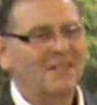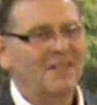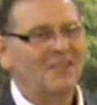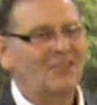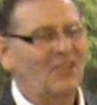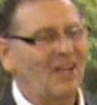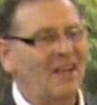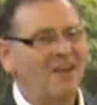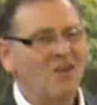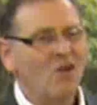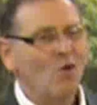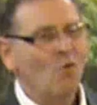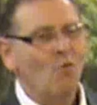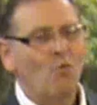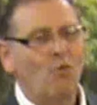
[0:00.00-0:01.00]
See,
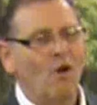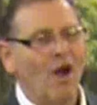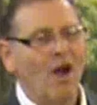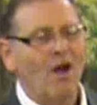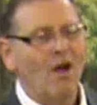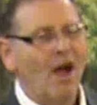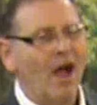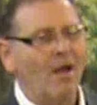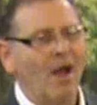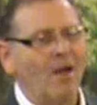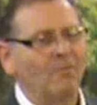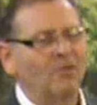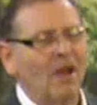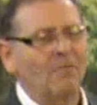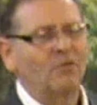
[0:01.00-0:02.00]

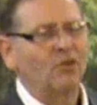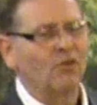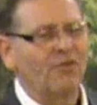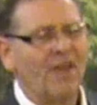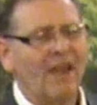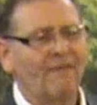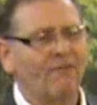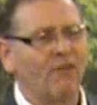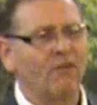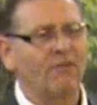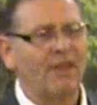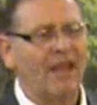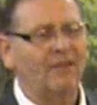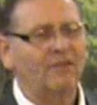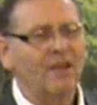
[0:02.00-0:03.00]
I'm, I'm so thankful
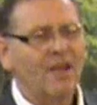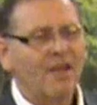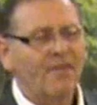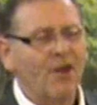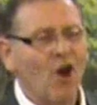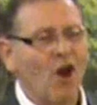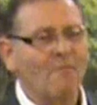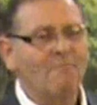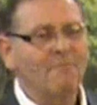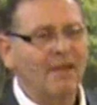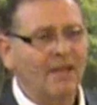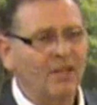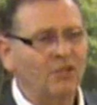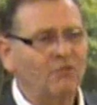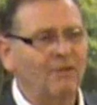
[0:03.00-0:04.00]
that there are
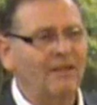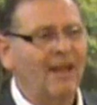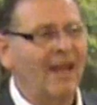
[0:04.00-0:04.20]
ministering